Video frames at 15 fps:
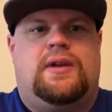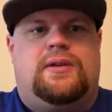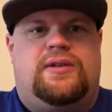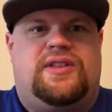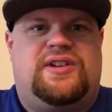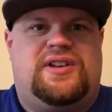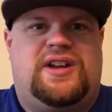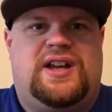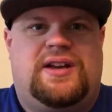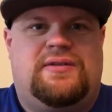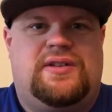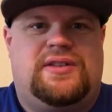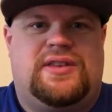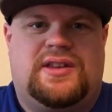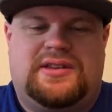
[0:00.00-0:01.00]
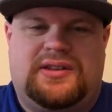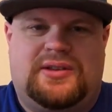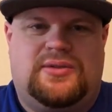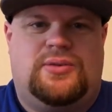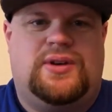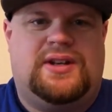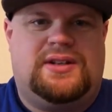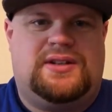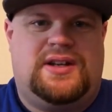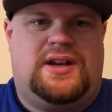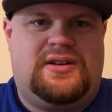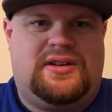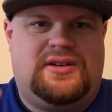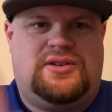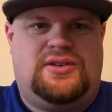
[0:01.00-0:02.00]
Well, there you have it. That's a quick
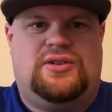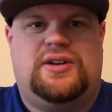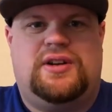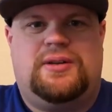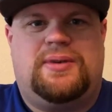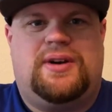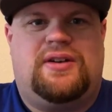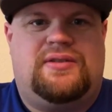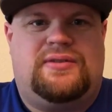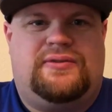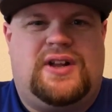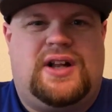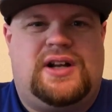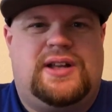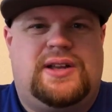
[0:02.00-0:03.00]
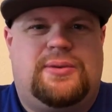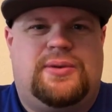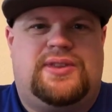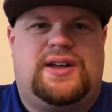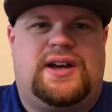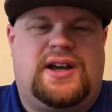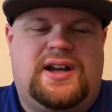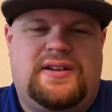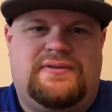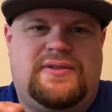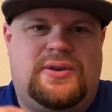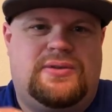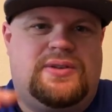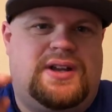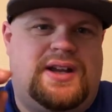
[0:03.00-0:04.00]
down and dirty about vlogging with the
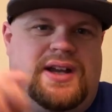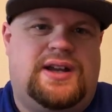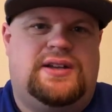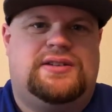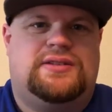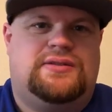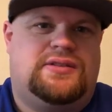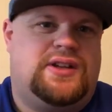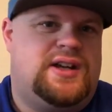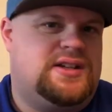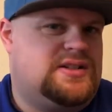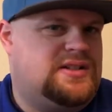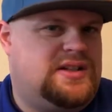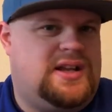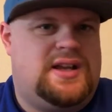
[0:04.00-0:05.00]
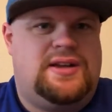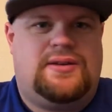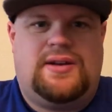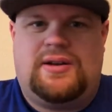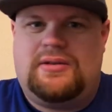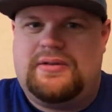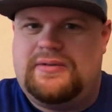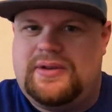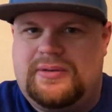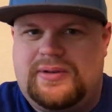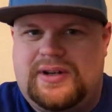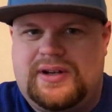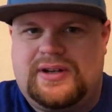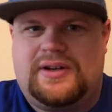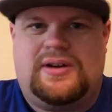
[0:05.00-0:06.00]
iPhone X/10, however you
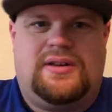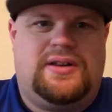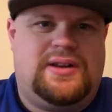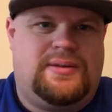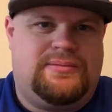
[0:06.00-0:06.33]
want to call it.